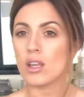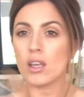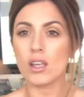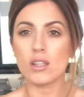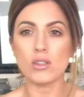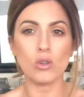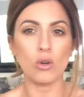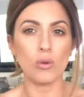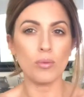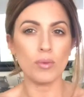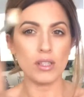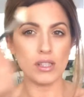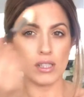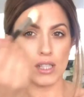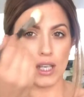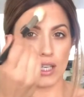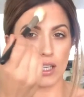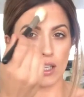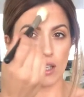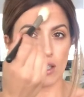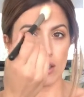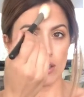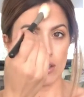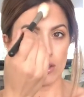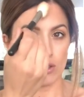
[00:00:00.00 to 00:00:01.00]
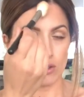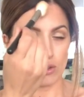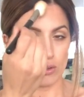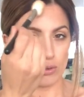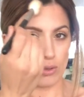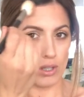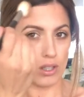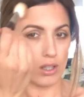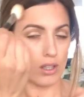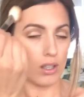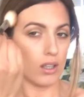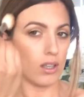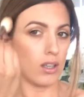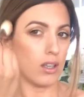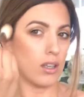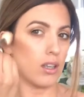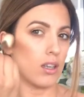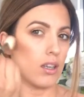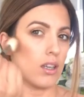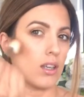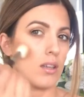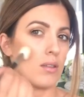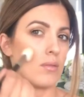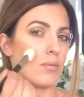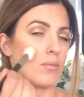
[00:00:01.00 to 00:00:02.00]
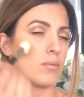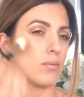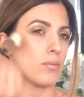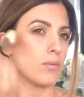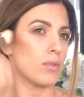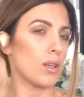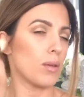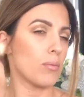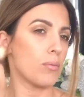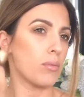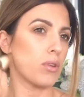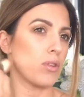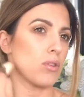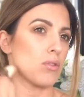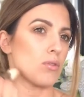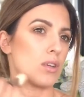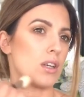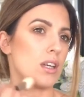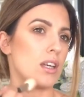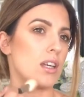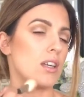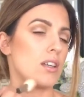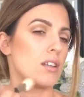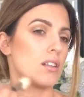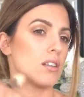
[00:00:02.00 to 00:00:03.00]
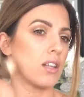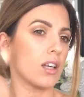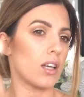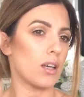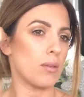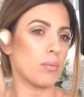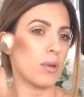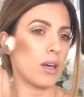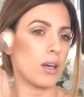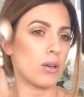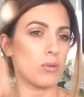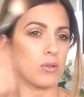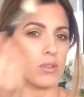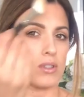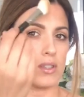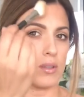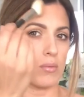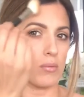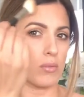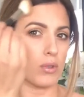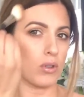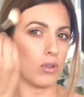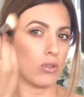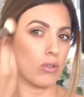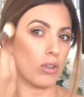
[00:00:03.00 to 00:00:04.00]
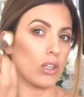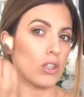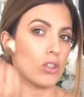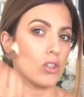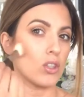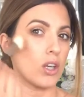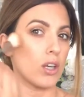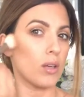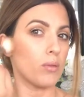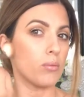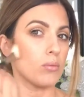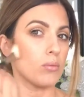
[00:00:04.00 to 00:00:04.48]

It's almost like you're doing a number 3, like a backwards number 3 shape.